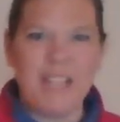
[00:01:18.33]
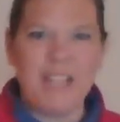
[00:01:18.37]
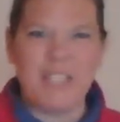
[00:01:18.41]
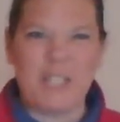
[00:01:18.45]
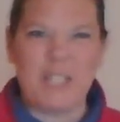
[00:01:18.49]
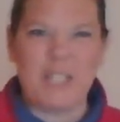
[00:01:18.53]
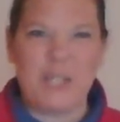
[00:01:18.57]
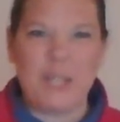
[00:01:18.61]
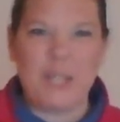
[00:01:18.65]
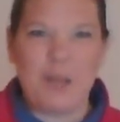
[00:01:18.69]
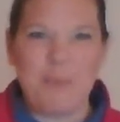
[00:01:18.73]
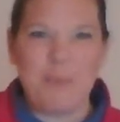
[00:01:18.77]

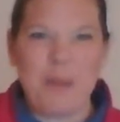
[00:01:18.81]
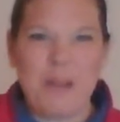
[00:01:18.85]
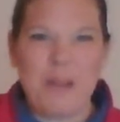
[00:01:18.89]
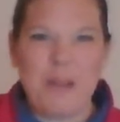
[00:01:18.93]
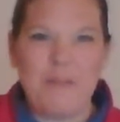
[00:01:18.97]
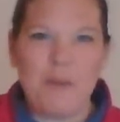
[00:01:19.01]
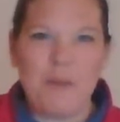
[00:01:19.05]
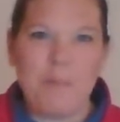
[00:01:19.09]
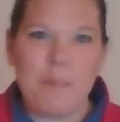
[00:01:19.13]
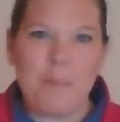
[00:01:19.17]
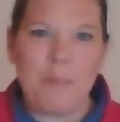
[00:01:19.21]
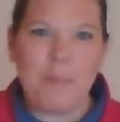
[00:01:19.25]
a little bit
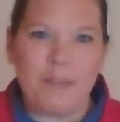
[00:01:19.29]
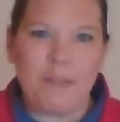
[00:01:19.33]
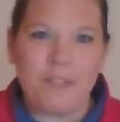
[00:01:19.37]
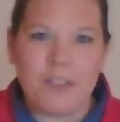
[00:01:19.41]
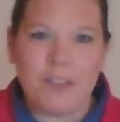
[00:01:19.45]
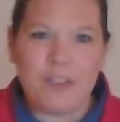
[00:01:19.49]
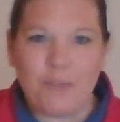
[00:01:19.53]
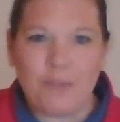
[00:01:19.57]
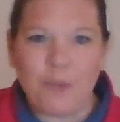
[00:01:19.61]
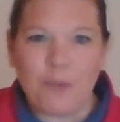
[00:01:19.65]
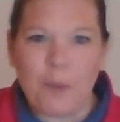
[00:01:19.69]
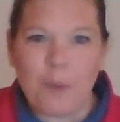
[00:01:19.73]
of a bit
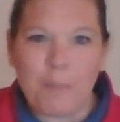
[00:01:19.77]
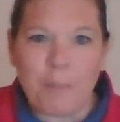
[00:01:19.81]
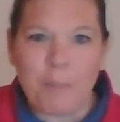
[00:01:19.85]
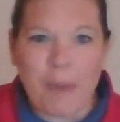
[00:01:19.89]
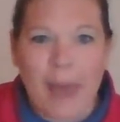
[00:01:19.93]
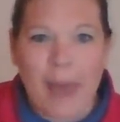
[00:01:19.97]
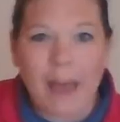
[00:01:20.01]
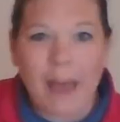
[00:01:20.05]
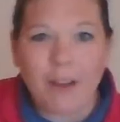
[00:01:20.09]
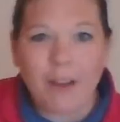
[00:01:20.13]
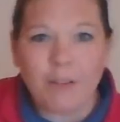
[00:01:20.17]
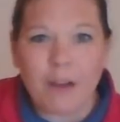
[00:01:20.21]
different
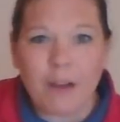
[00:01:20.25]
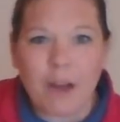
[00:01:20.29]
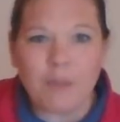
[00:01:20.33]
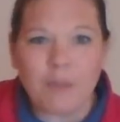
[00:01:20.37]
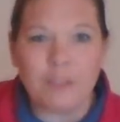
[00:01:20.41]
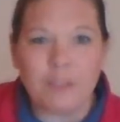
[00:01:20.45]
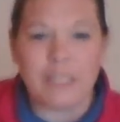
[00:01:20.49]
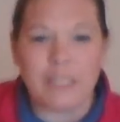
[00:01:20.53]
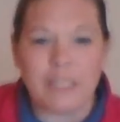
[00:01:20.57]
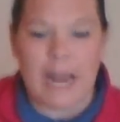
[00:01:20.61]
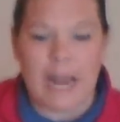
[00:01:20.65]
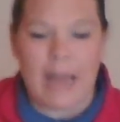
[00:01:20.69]

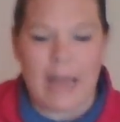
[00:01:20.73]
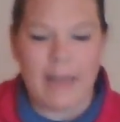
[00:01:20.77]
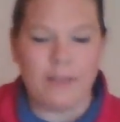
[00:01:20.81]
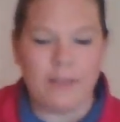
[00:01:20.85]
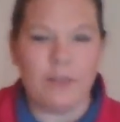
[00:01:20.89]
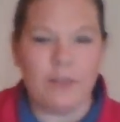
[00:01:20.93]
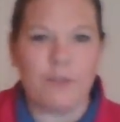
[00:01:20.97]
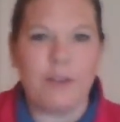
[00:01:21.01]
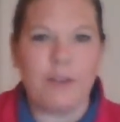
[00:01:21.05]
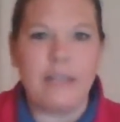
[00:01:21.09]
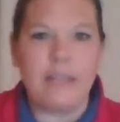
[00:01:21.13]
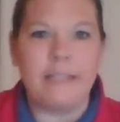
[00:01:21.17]
background today, and
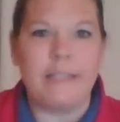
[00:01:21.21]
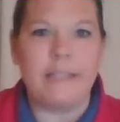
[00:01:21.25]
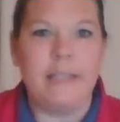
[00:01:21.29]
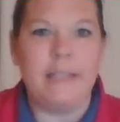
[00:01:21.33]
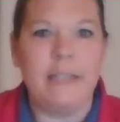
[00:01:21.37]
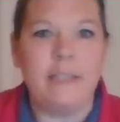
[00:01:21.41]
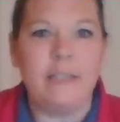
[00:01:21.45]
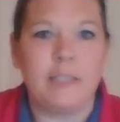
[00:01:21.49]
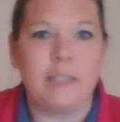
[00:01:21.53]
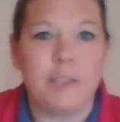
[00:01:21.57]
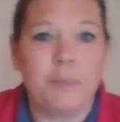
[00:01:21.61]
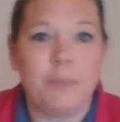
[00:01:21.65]
the reason
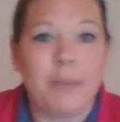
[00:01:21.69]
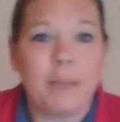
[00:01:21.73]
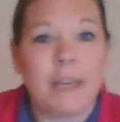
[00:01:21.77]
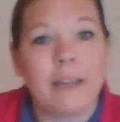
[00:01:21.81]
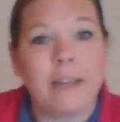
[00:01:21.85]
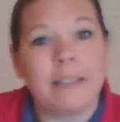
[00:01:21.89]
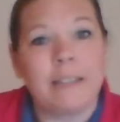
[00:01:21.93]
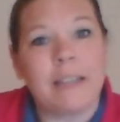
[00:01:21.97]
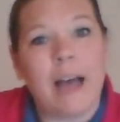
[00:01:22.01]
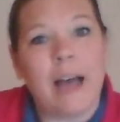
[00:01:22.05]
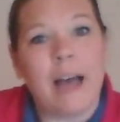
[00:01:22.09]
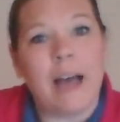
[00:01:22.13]
is is
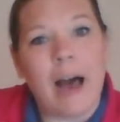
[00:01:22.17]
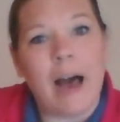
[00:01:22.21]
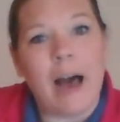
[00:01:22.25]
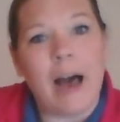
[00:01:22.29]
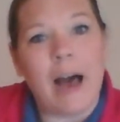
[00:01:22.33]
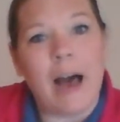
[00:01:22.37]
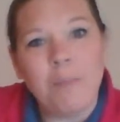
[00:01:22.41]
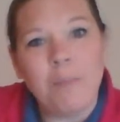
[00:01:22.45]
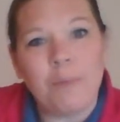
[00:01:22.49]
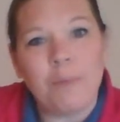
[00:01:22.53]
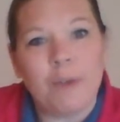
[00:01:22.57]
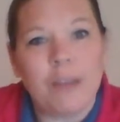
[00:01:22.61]
because
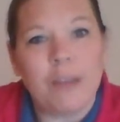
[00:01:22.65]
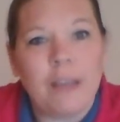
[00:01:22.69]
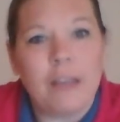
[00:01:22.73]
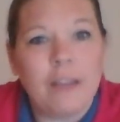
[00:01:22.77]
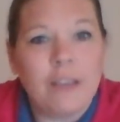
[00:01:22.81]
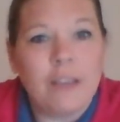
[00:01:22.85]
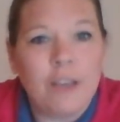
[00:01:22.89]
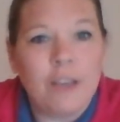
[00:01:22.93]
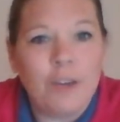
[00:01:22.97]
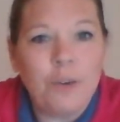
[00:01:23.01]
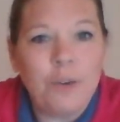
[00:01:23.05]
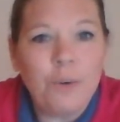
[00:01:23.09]
I'm
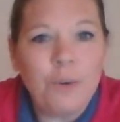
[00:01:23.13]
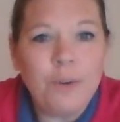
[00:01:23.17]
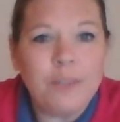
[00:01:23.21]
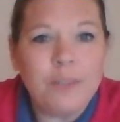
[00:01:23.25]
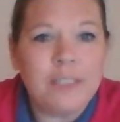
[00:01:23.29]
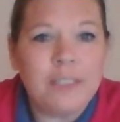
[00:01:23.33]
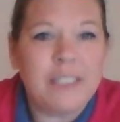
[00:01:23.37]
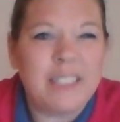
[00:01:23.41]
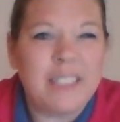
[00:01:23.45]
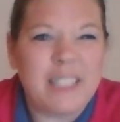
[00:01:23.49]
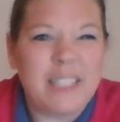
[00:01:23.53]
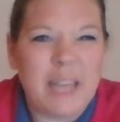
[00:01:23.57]
bringing you
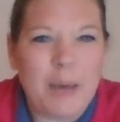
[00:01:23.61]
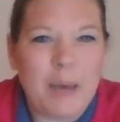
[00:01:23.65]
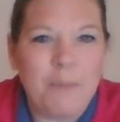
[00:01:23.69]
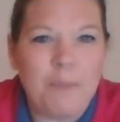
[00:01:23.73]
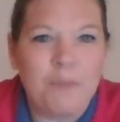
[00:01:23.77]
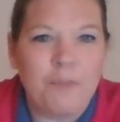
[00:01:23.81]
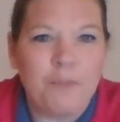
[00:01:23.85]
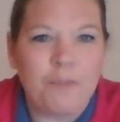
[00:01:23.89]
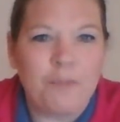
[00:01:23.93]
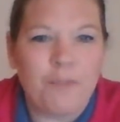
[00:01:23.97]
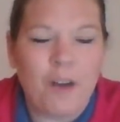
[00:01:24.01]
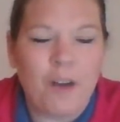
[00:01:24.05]

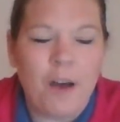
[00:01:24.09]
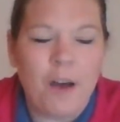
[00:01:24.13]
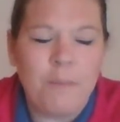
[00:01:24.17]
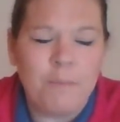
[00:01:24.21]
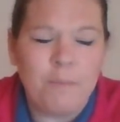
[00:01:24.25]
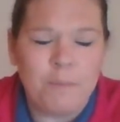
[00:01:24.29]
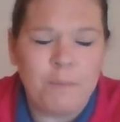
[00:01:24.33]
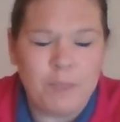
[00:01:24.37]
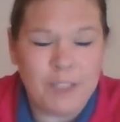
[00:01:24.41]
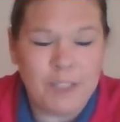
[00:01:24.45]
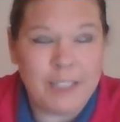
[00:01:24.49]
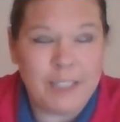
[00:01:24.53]
STEM
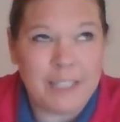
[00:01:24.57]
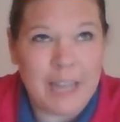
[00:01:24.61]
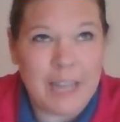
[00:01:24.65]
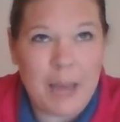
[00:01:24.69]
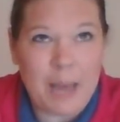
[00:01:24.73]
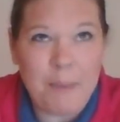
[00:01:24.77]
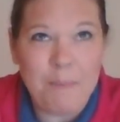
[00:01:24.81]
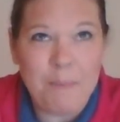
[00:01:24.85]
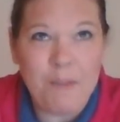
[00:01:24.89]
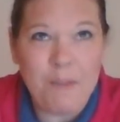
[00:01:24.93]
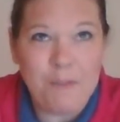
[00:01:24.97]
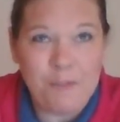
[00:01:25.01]
from
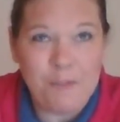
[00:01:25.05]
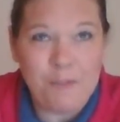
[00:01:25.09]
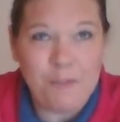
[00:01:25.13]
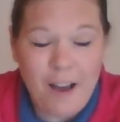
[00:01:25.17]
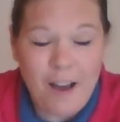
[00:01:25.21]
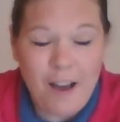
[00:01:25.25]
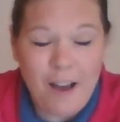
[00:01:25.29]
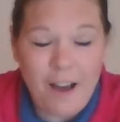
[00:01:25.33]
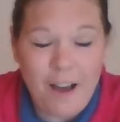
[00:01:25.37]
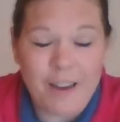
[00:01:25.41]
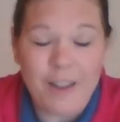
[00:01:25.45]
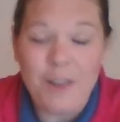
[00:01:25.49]
STEM
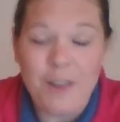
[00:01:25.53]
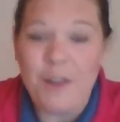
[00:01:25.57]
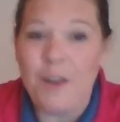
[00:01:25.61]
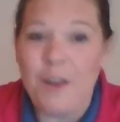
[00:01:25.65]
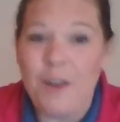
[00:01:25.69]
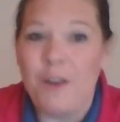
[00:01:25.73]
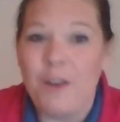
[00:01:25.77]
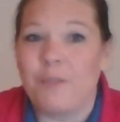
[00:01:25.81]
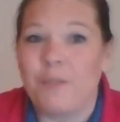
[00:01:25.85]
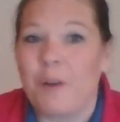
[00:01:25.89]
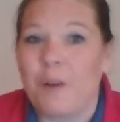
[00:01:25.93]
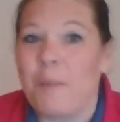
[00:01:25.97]
fun
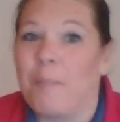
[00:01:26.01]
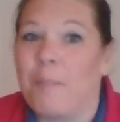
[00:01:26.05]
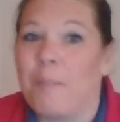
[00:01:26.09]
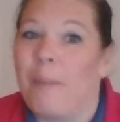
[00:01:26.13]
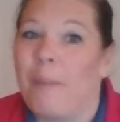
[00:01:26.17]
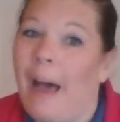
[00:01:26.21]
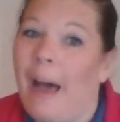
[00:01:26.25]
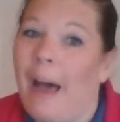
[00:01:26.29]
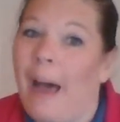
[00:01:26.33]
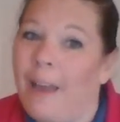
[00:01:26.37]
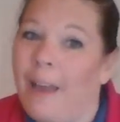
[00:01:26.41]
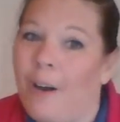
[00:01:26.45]
from
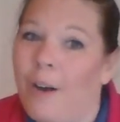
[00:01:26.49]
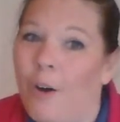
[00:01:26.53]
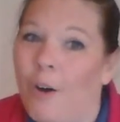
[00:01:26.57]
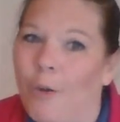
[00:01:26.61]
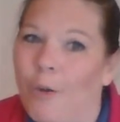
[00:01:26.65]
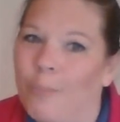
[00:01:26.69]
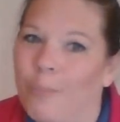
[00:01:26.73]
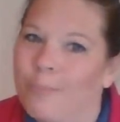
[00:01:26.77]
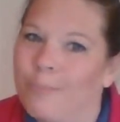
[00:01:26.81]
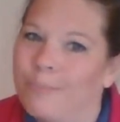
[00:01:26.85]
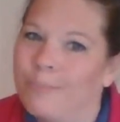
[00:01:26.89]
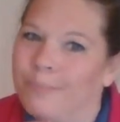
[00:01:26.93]
my
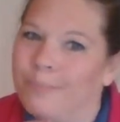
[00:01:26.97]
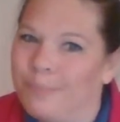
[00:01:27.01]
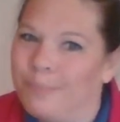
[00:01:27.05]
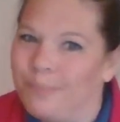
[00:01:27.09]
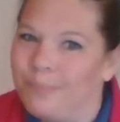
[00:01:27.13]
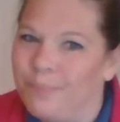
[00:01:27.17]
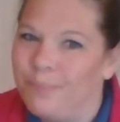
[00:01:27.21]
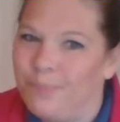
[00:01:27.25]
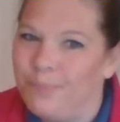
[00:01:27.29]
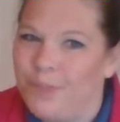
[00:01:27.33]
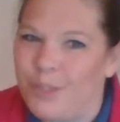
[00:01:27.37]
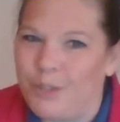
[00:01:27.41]
home
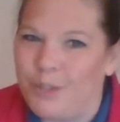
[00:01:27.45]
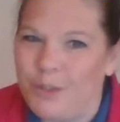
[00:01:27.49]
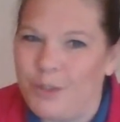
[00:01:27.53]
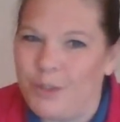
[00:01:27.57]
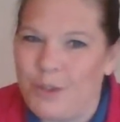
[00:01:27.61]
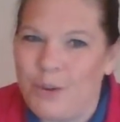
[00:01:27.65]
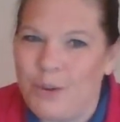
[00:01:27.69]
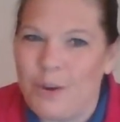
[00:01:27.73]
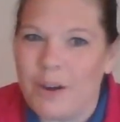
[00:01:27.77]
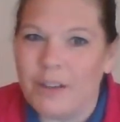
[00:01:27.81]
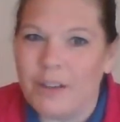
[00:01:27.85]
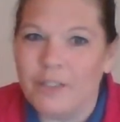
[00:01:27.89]
to
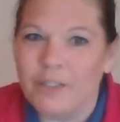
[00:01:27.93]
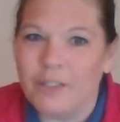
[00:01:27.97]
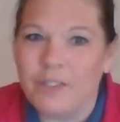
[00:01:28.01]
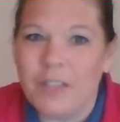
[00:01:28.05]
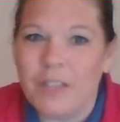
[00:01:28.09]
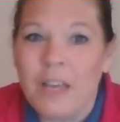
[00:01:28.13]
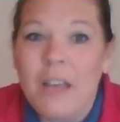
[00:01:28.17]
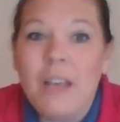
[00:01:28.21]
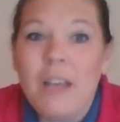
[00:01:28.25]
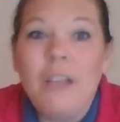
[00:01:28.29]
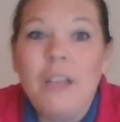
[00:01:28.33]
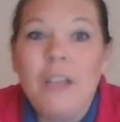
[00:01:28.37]
yours.
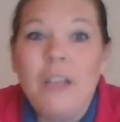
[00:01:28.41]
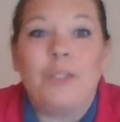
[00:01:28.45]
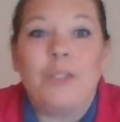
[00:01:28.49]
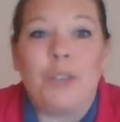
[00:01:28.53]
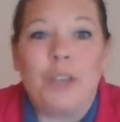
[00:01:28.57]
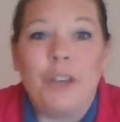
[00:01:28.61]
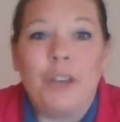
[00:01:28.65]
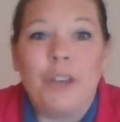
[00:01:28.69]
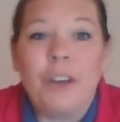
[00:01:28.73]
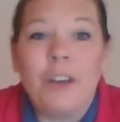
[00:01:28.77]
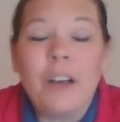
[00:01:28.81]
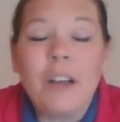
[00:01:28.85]
So
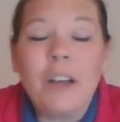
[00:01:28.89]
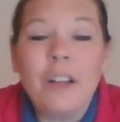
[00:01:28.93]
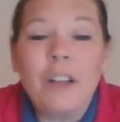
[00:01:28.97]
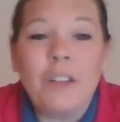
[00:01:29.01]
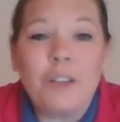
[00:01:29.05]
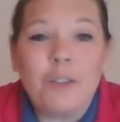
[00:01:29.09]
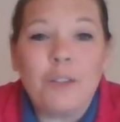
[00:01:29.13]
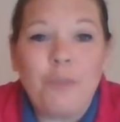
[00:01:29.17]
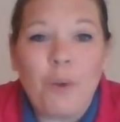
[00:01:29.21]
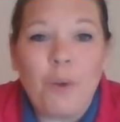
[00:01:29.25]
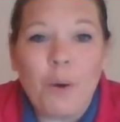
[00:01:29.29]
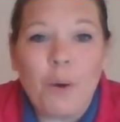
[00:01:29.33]
you're going
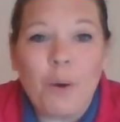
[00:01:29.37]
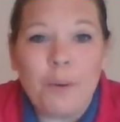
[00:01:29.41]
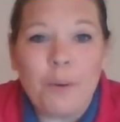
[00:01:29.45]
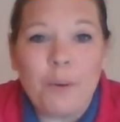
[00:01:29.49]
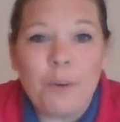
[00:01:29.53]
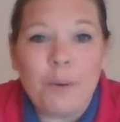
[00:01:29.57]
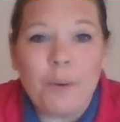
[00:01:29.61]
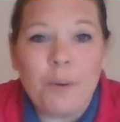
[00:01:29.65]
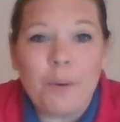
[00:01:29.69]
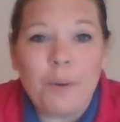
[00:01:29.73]
to look